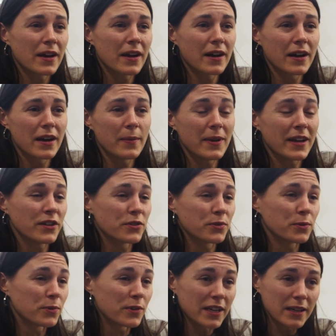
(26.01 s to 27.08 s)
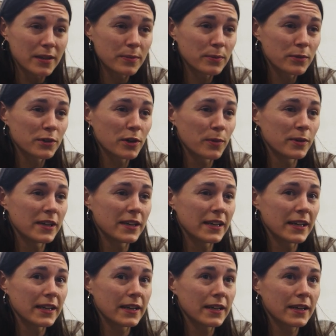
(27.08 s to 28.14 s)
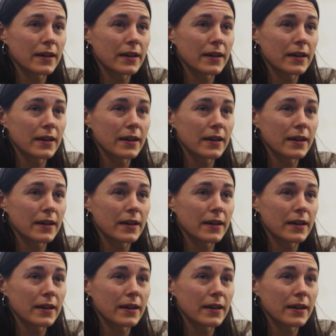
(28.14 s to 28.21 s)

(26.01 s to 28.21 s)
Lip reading: I make jewellery predominantly,